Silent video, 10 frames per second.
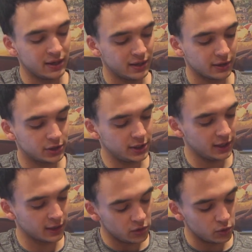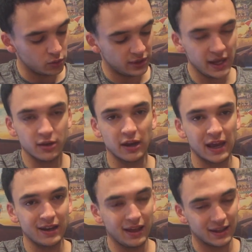Now to chuck, you take your
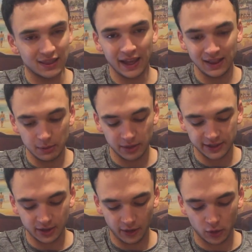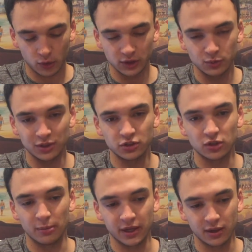hand and lightly place it on the chords while
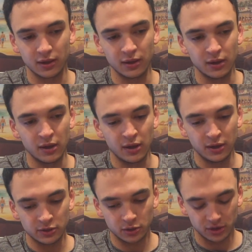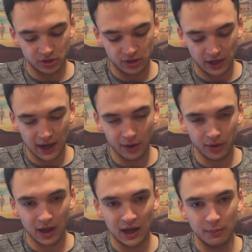strumming. So just
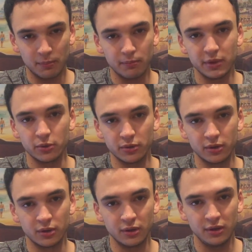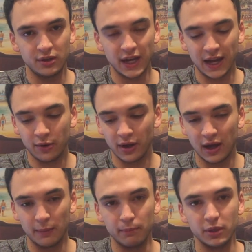down, up, mute, down,
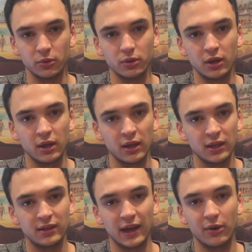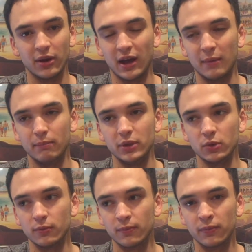up, mute, down, up,
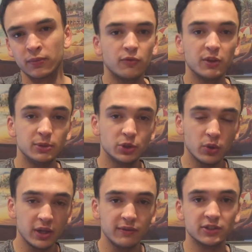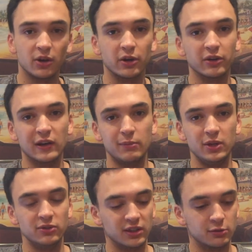mute. For the majority of the song, you're going to be
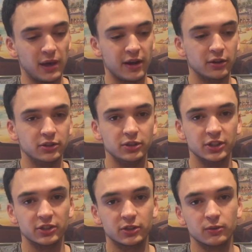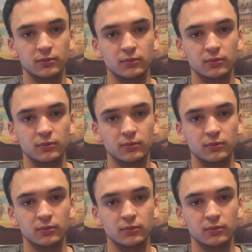using this pattern. Just...